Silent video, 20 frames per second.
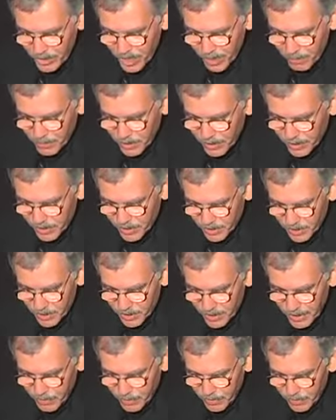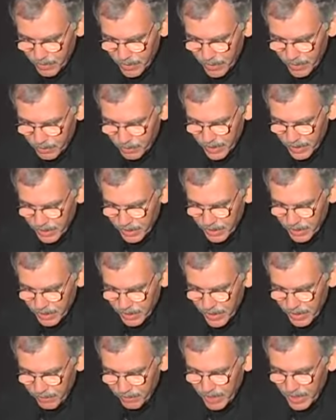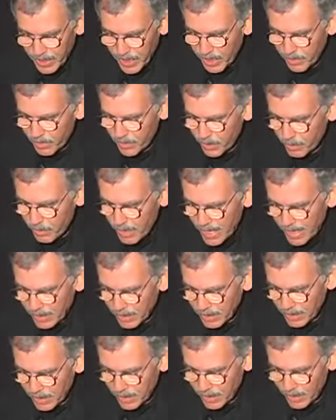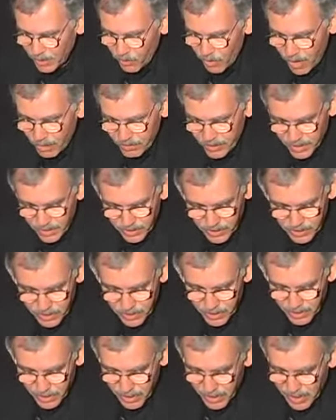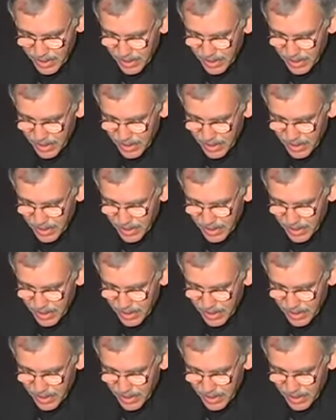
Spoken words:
James Lister. He had been a Navy carrier pilot and a crop duster.